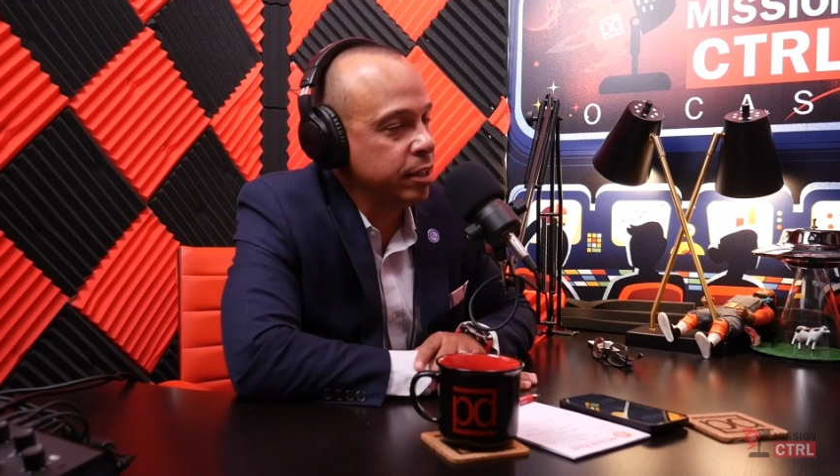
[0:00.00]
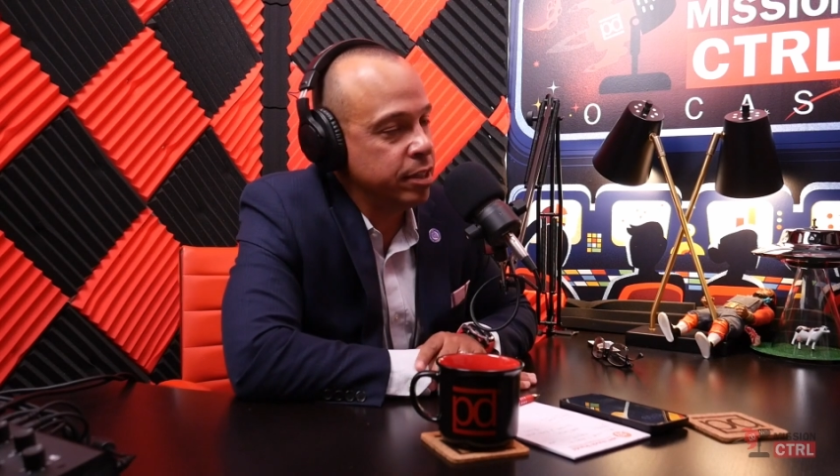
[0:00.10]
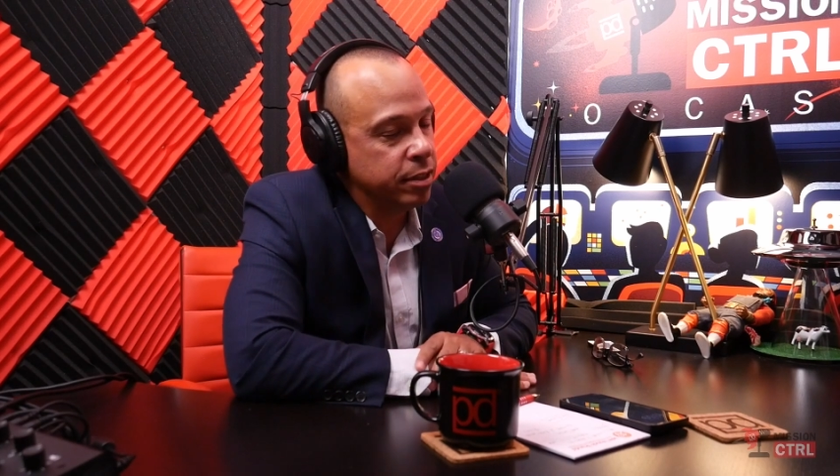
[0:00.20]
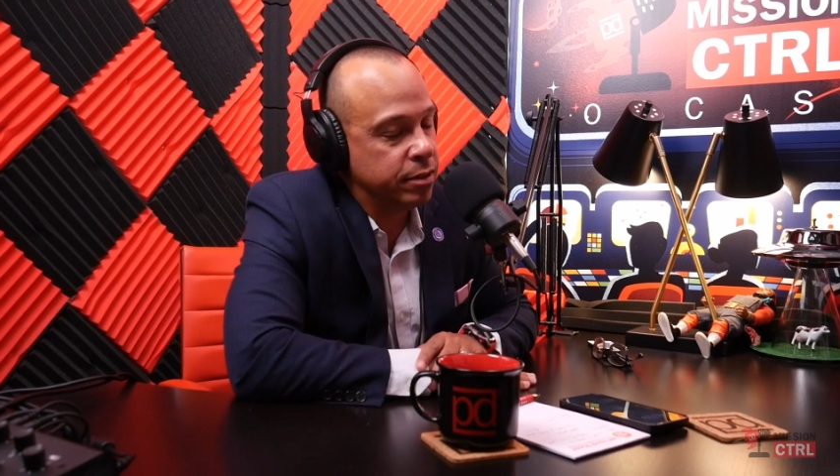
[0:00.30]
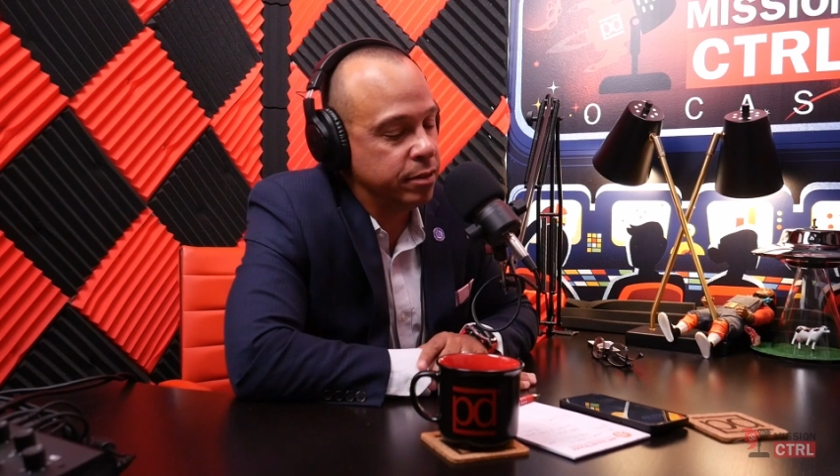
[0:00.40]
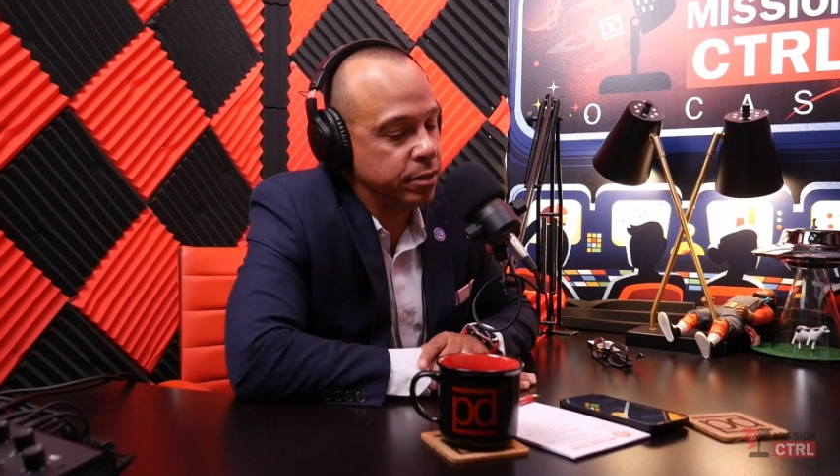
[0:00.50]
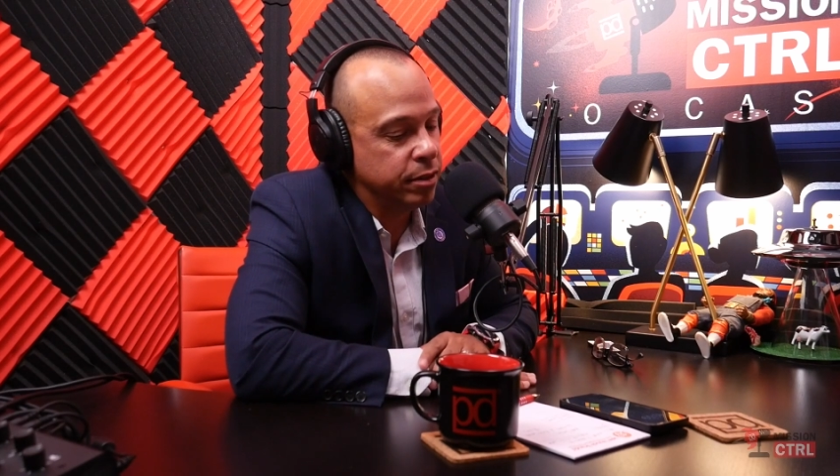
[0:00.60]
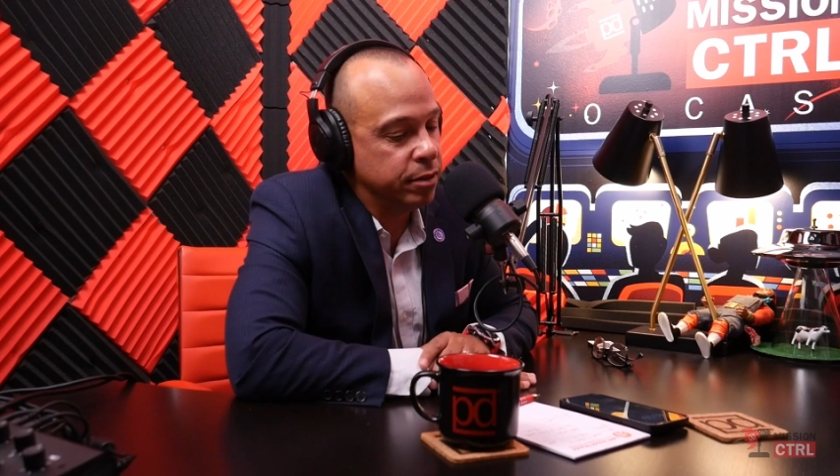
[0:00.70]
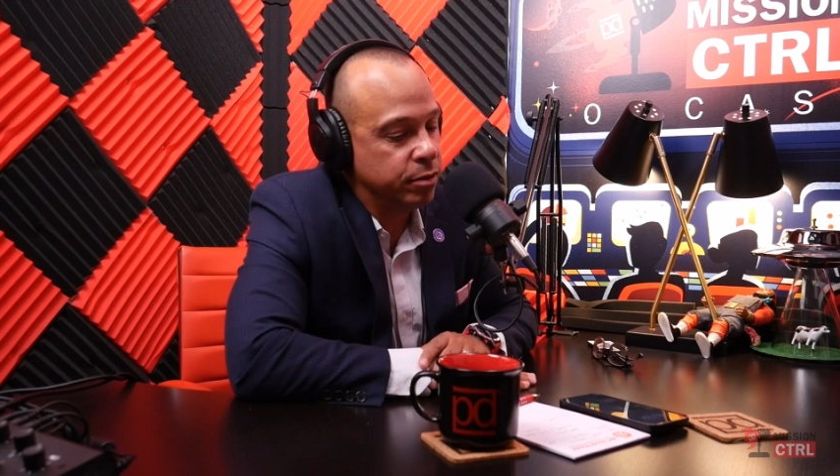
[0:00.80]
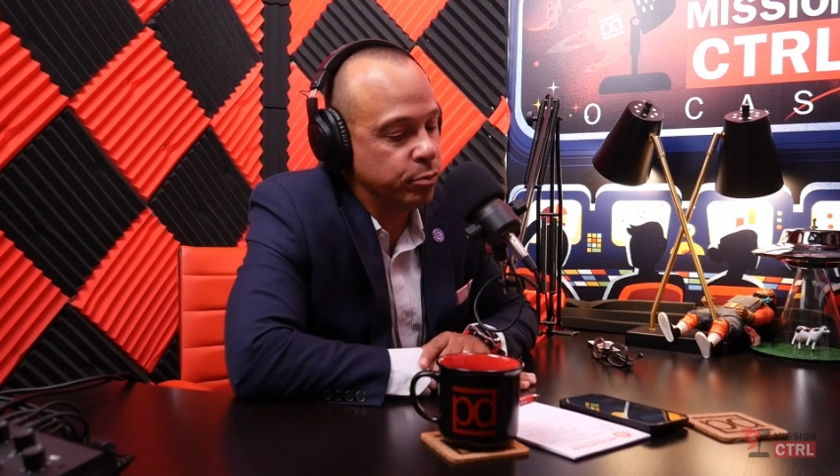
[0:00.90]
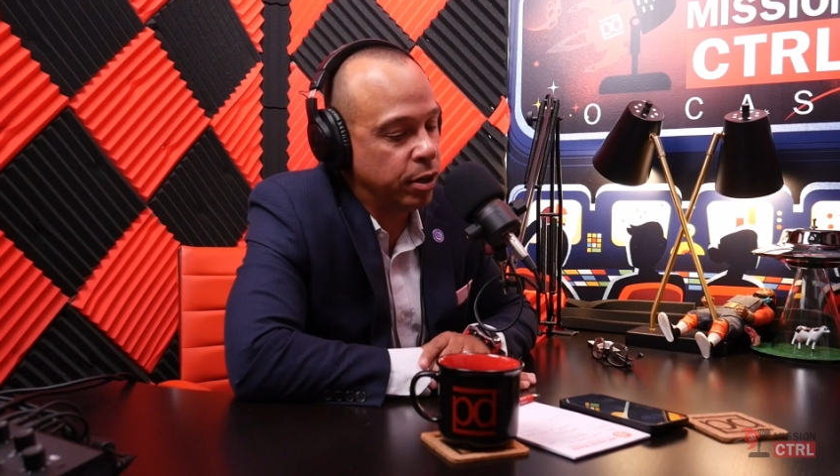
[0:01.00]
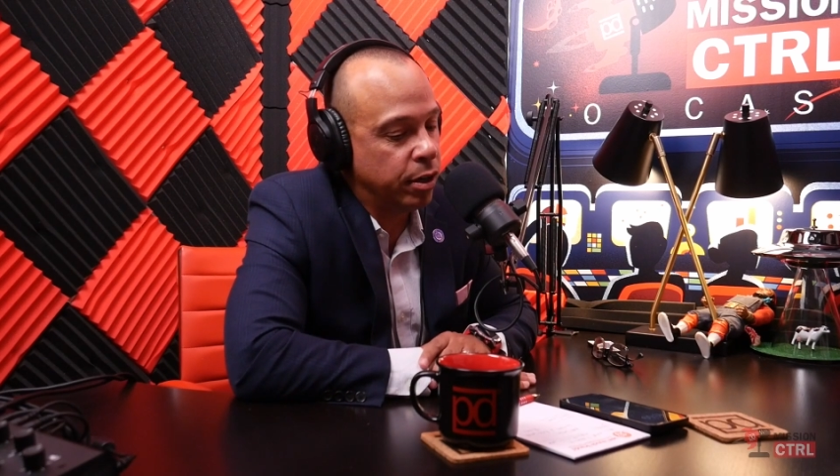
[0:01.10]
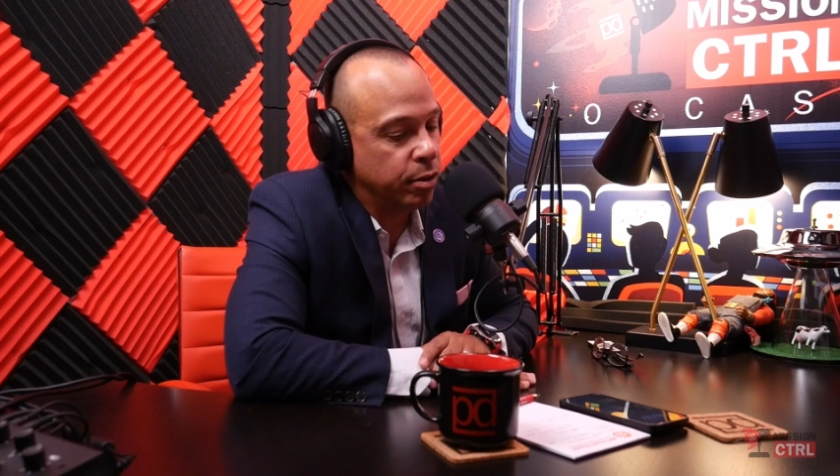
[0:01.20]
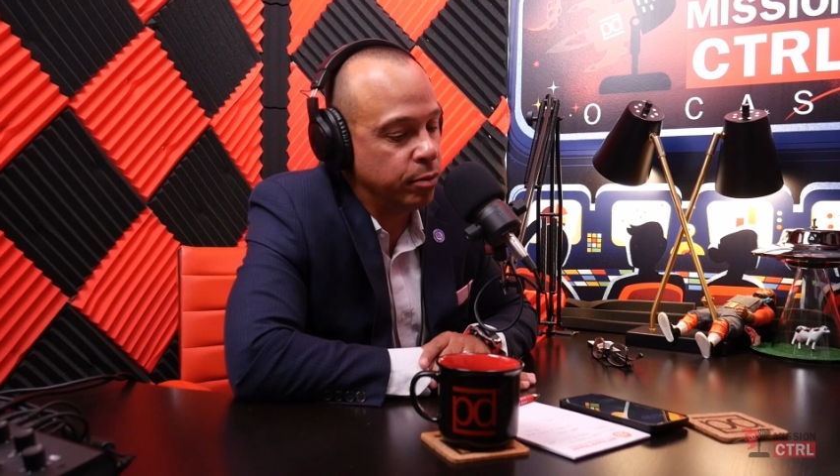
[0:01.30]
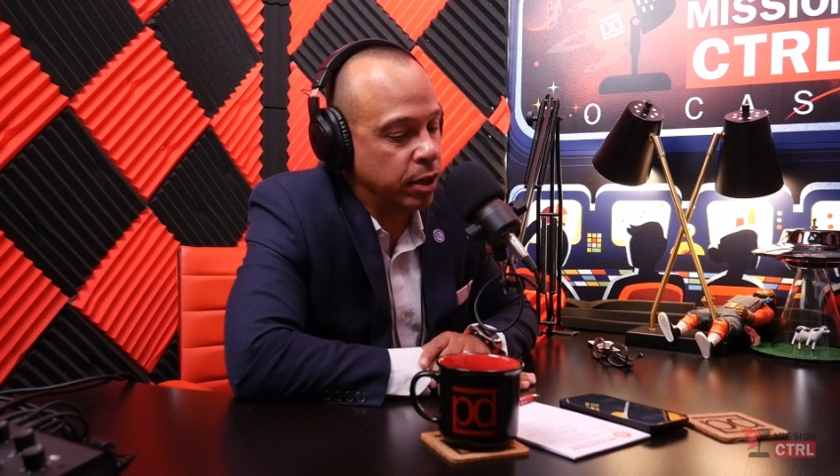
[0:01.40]
This is
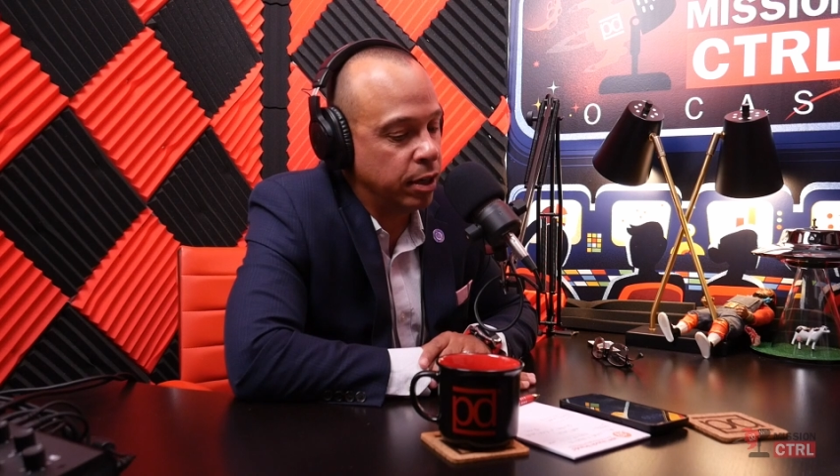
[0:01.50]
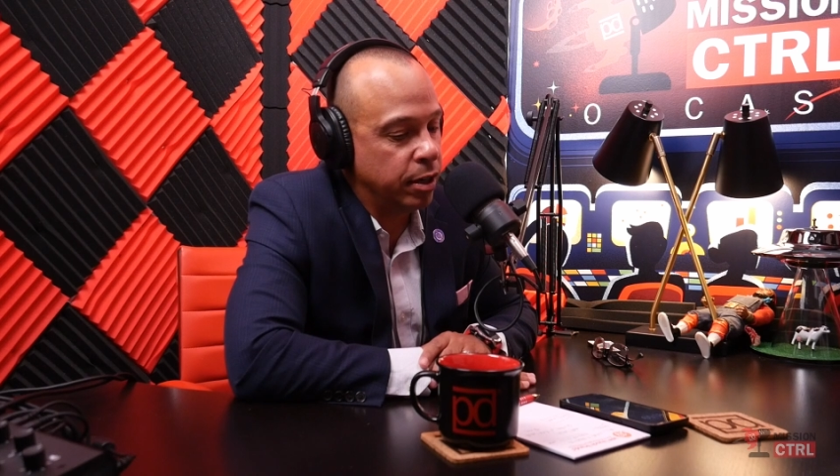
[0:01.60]
rare,